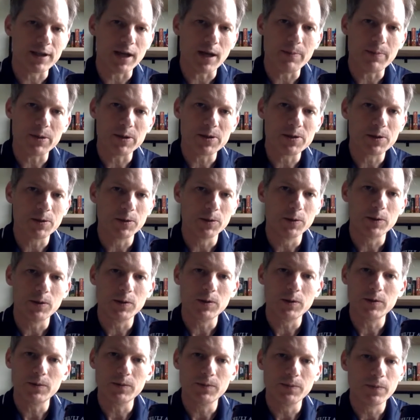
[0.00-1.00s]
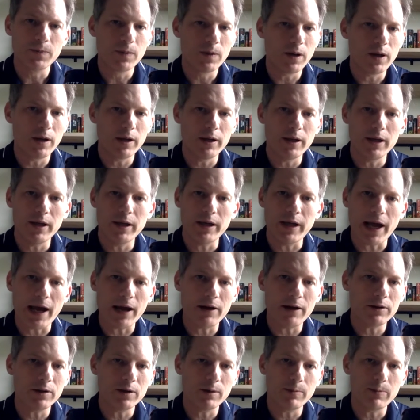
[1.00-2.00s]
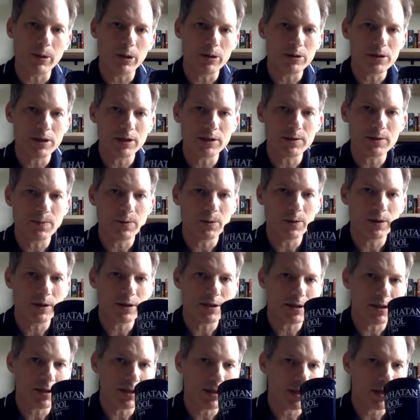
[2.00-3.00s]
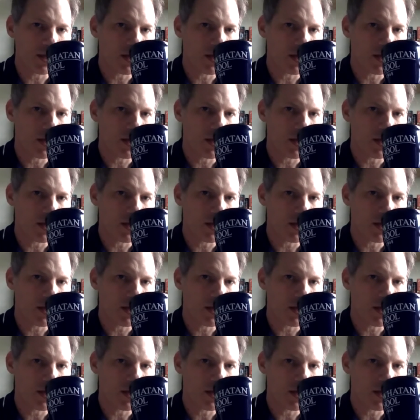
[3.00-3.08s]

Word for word: upper school uh, in how you're approaching sports?